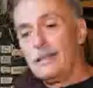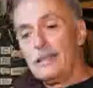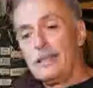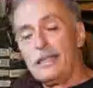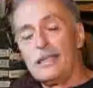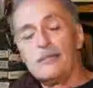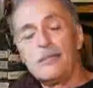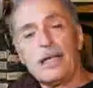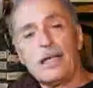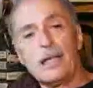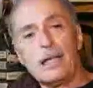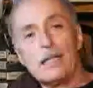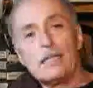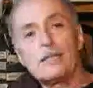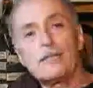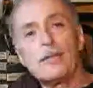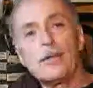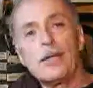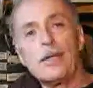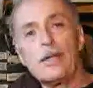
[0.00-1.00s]
In my
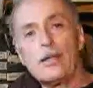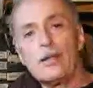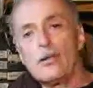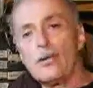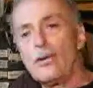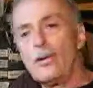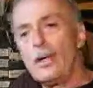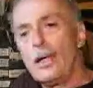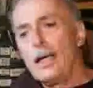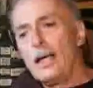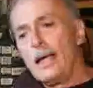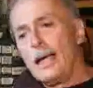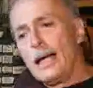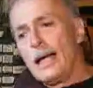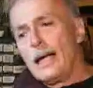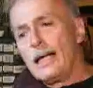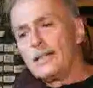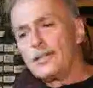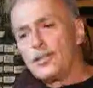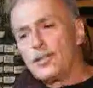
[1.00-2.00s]
last video,
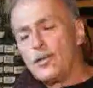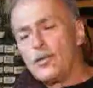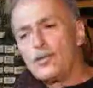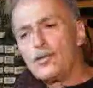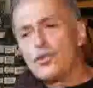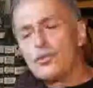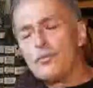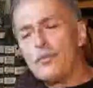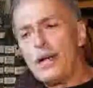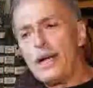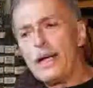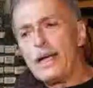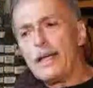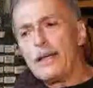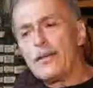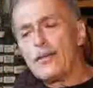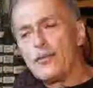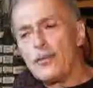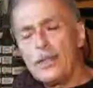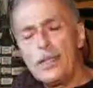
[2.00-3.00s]
I showed you my
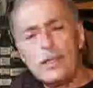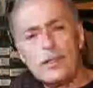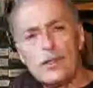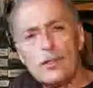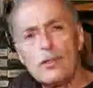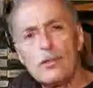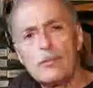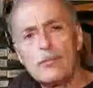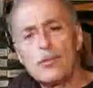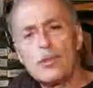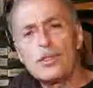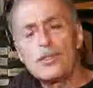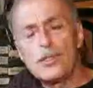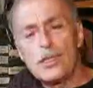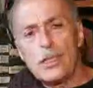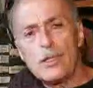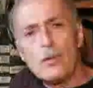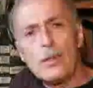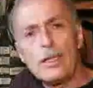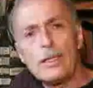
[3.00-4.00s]
three-tube
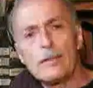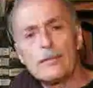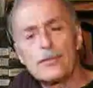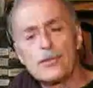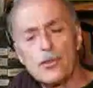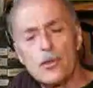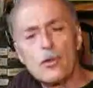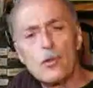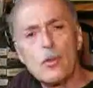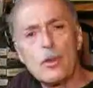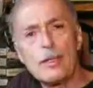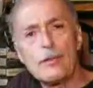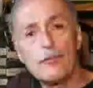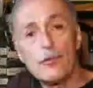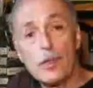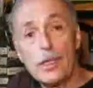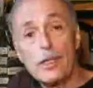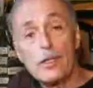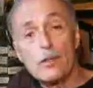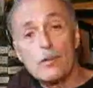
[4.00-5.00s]
regenerative shortwave
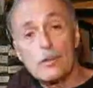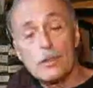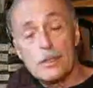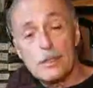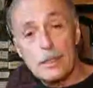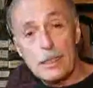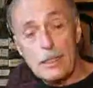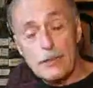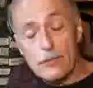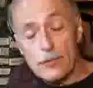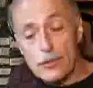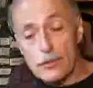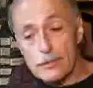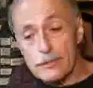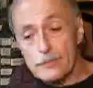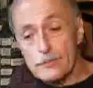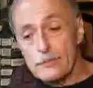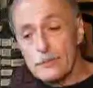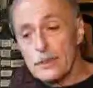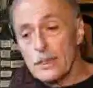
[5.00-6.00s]
radio receiver.
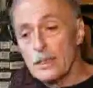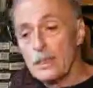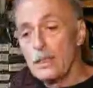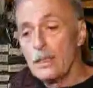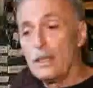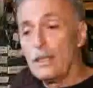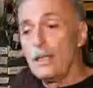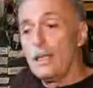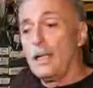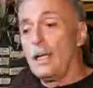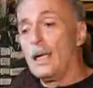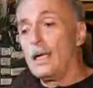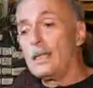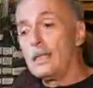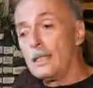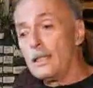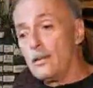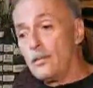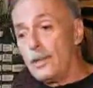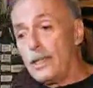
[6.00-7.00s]
A
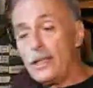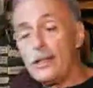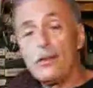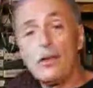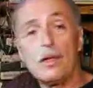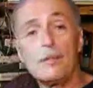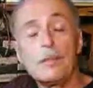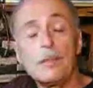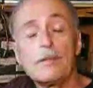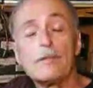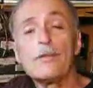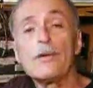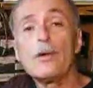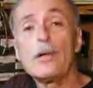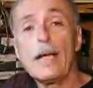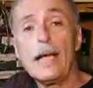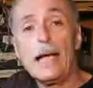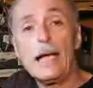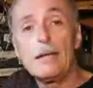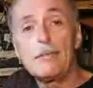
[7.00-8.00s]
little radio I've been
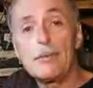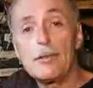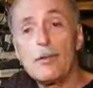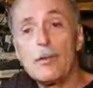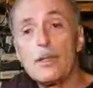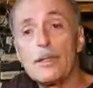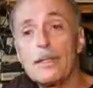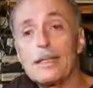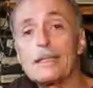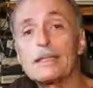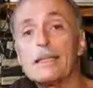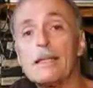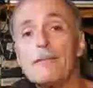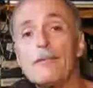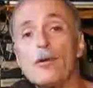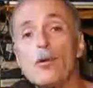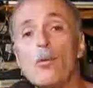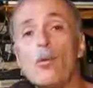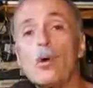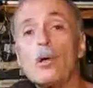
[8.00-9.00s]
very happy with except
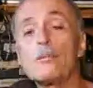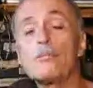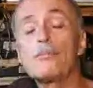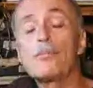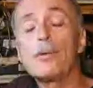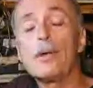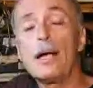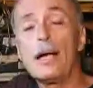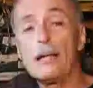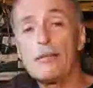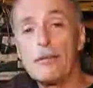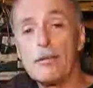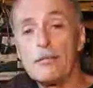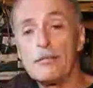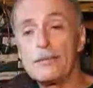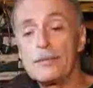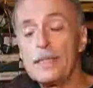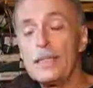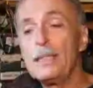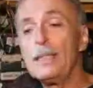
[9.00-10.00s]
for one
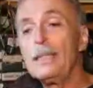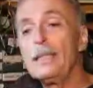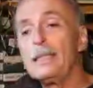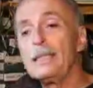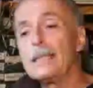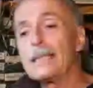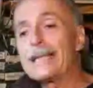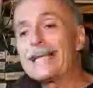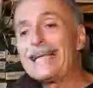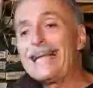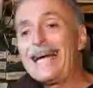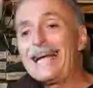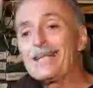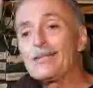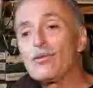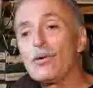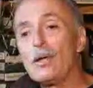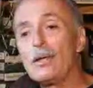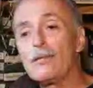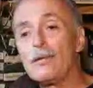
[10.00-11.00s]
problem. It cannot
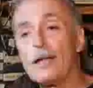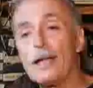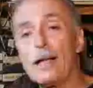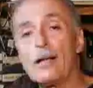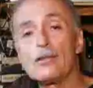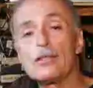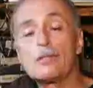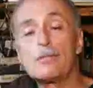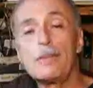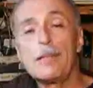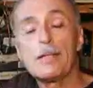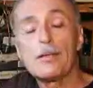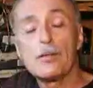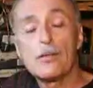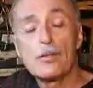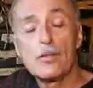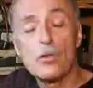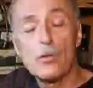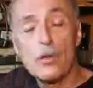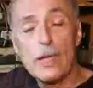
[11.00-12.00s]
drive a loudspeaker
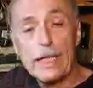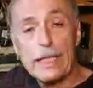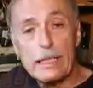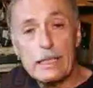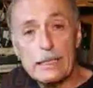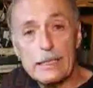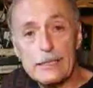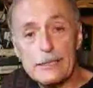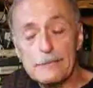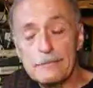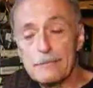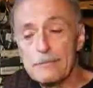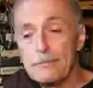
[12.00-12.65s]
directly.